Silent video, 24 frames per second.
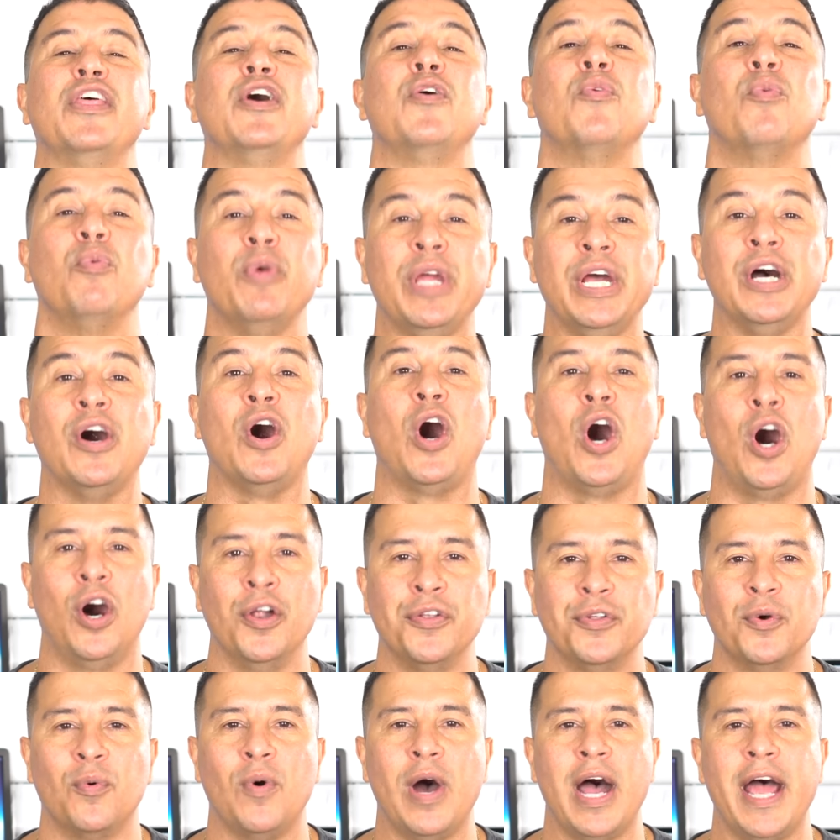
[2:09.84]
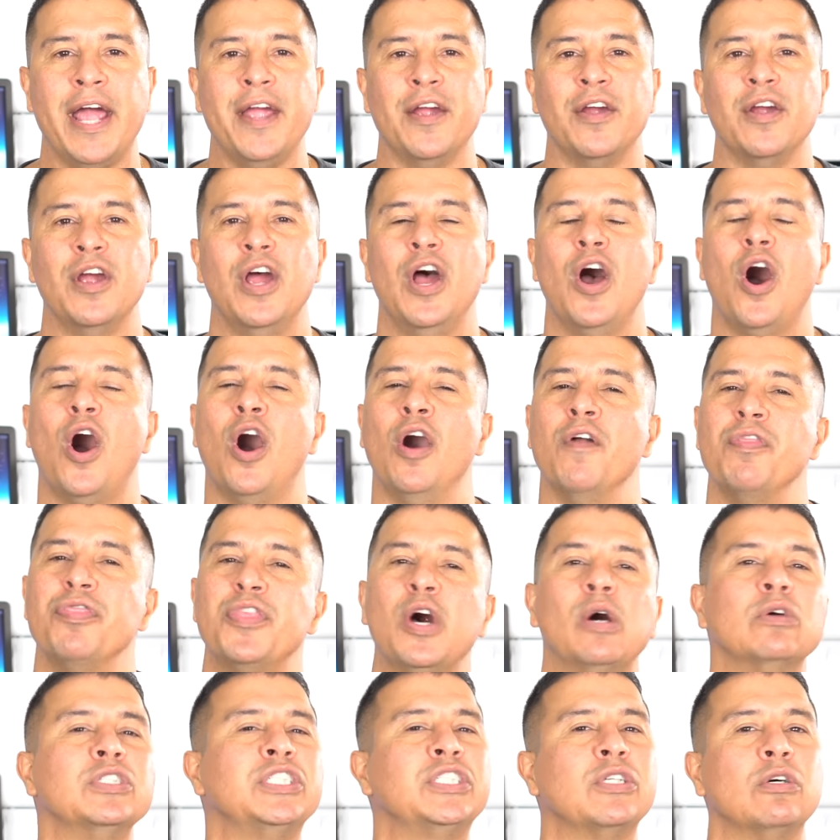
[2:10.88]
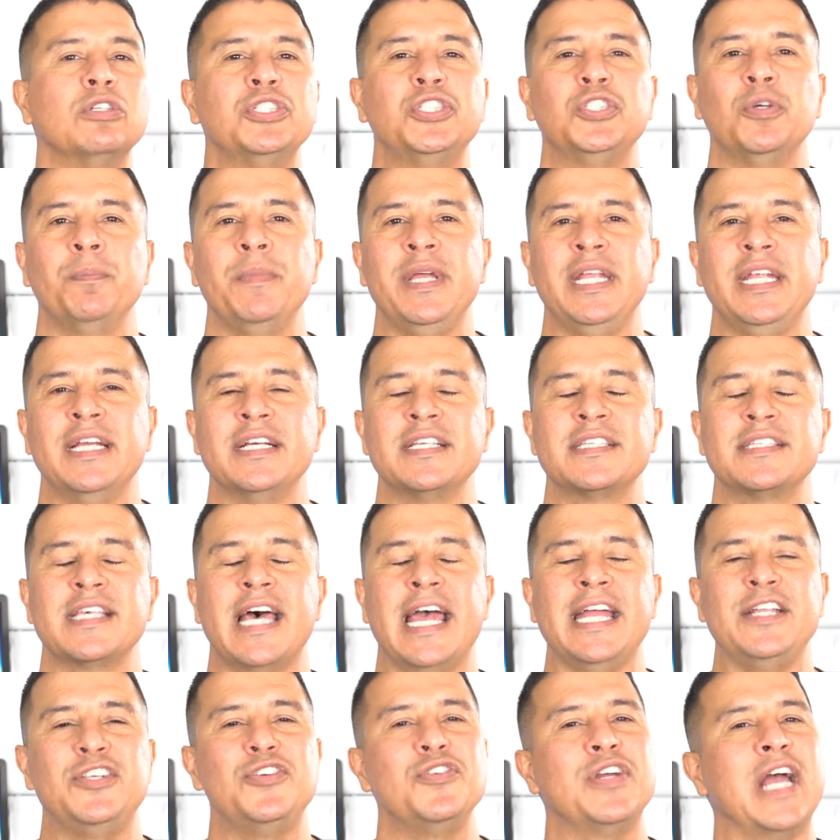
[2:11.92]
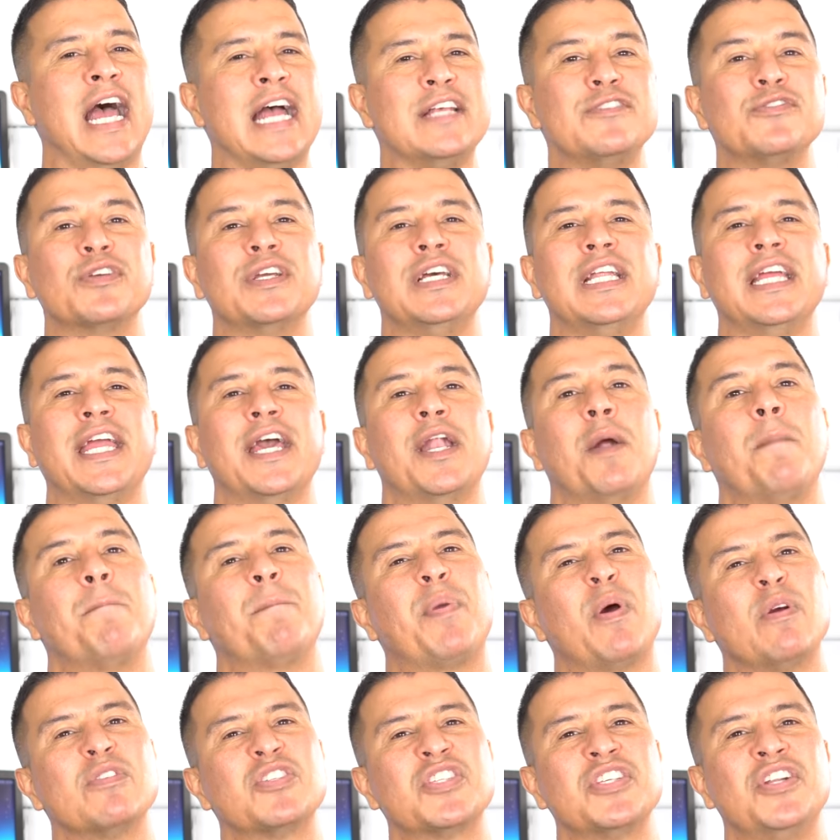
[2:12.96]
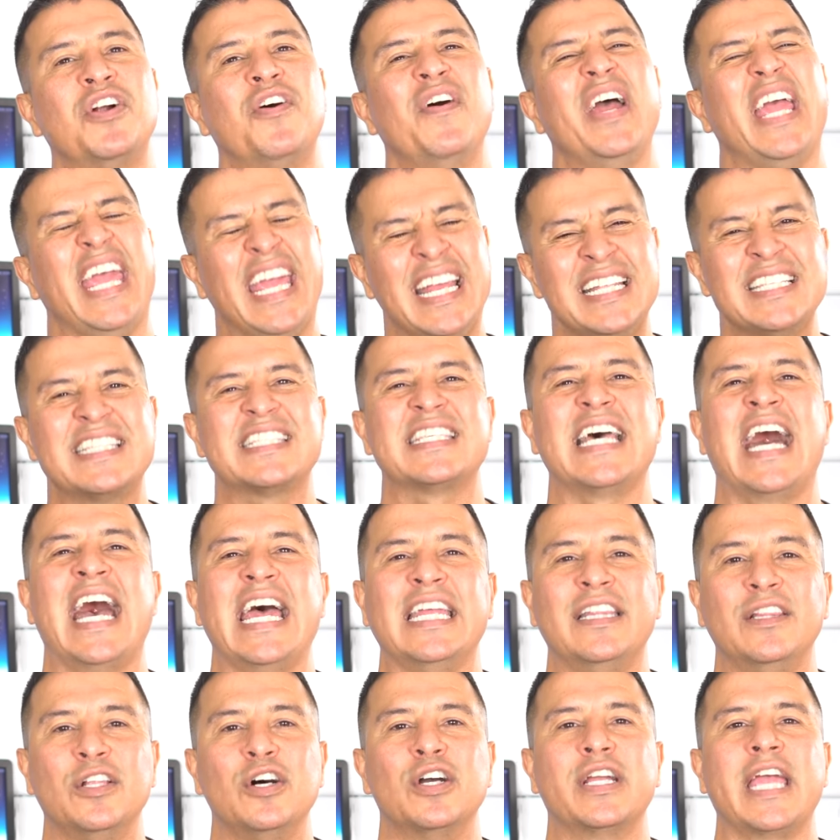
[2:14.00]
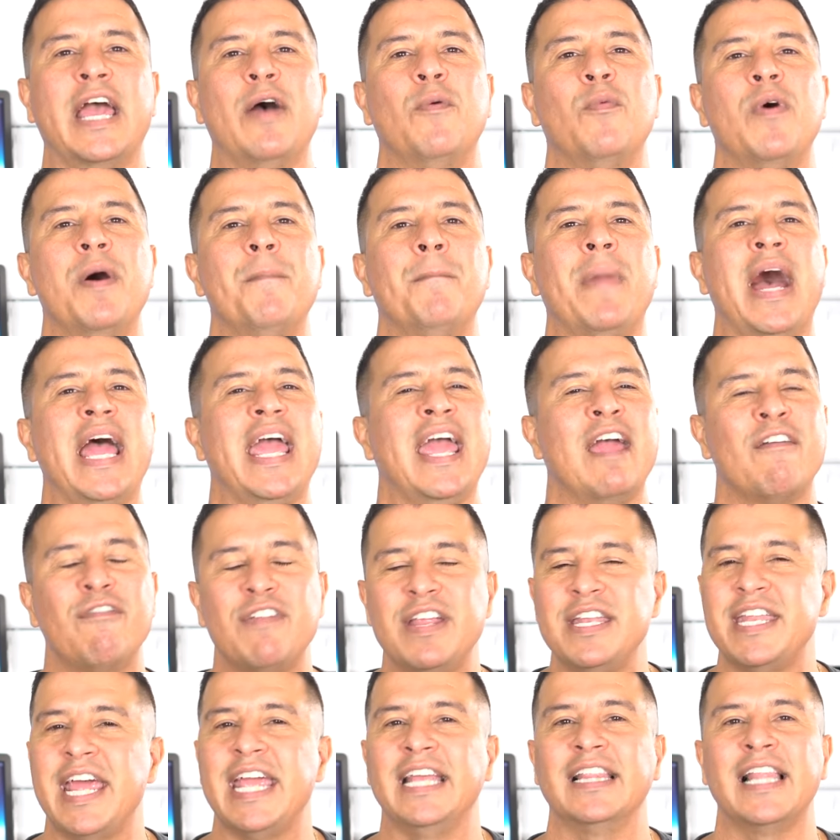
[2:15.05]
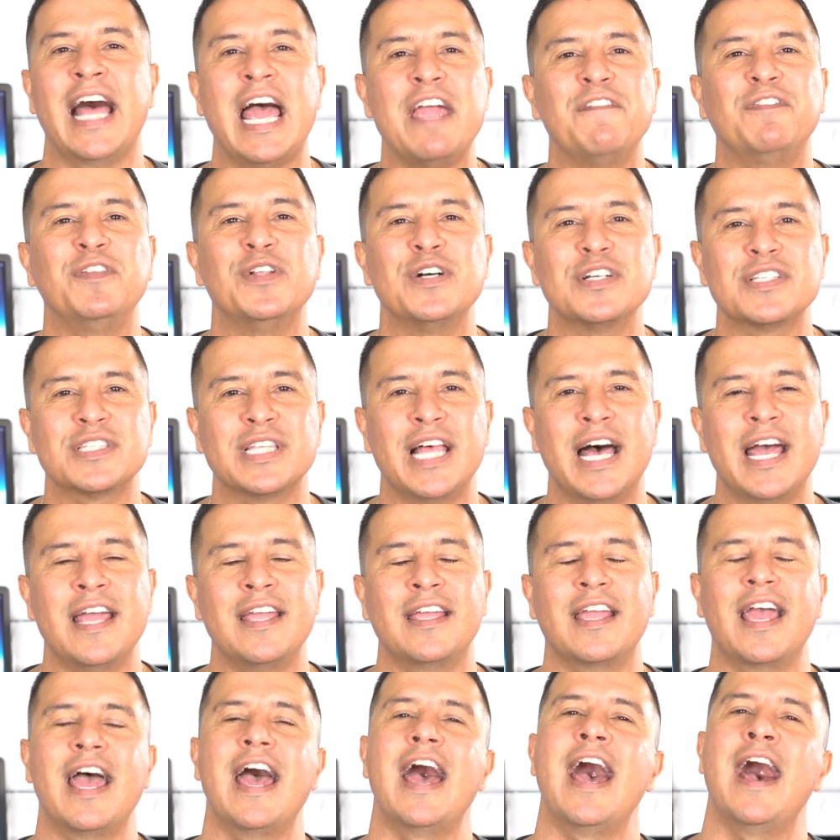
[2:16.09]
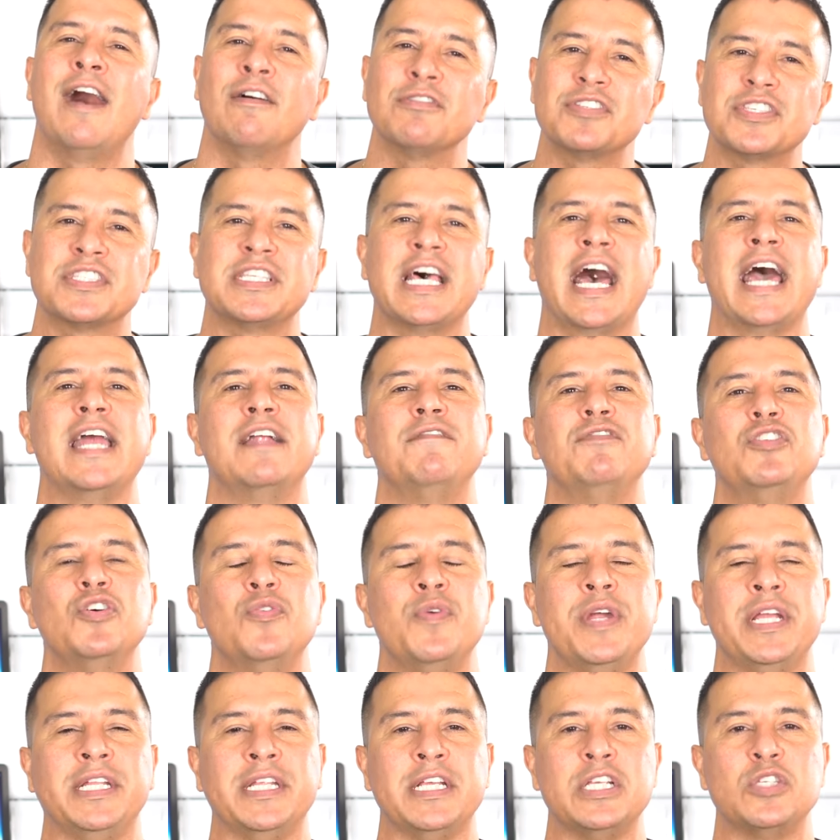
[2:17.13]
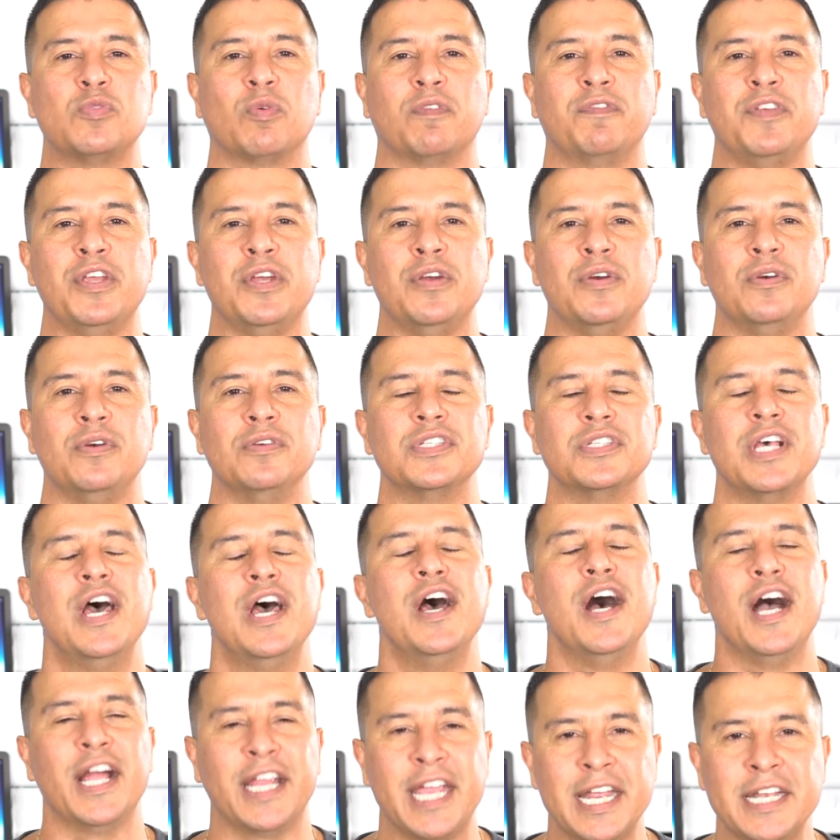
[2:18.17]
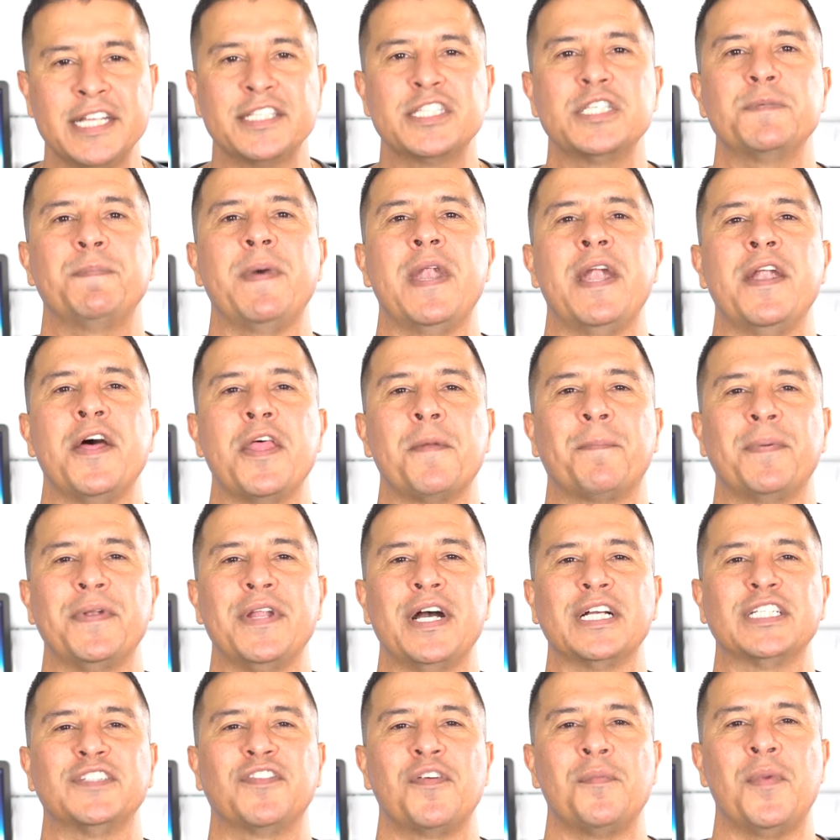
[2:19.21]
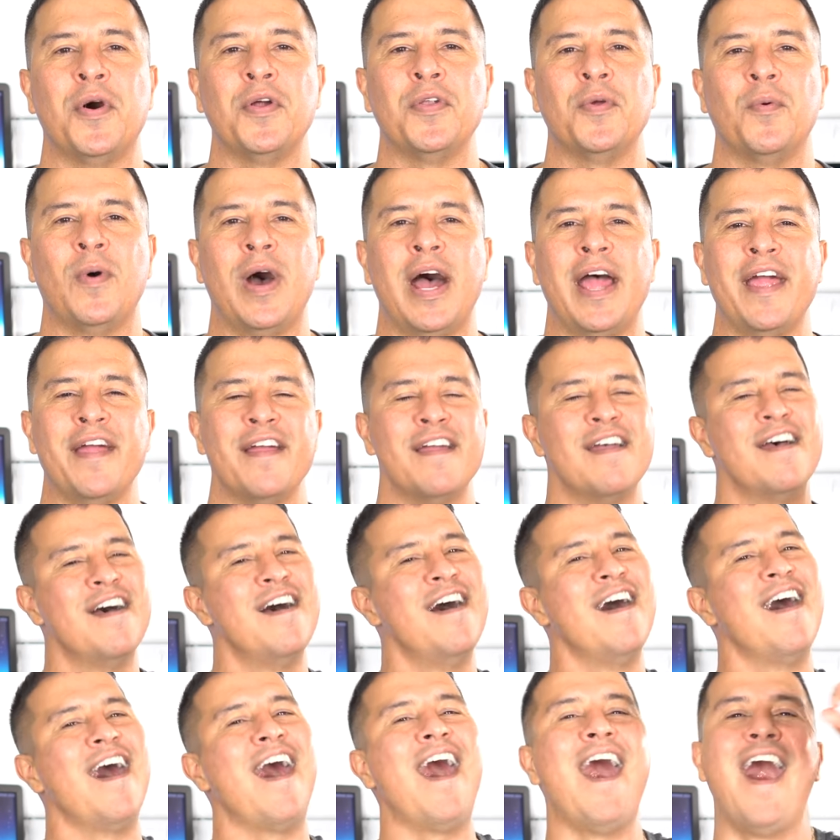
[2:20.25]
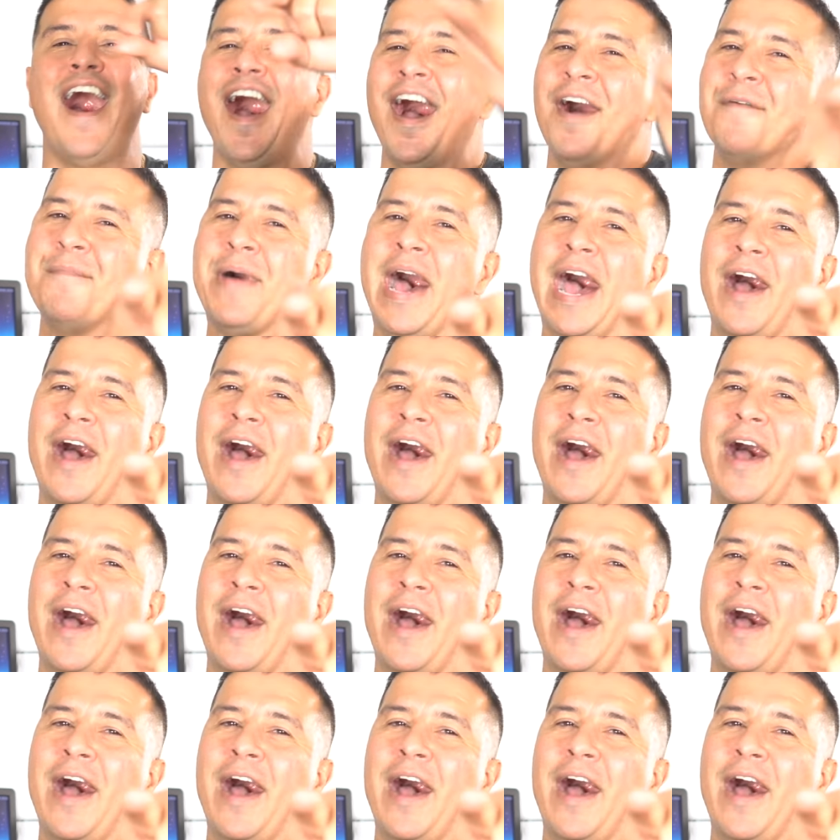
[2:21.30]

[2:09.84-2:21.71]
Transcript: The Real OndaWire. On those social media sites, you guys are gonna get a personal inside look at what my everyday life looks like outside of doing these reviews. Again, this has been another production from OndaWire. I'm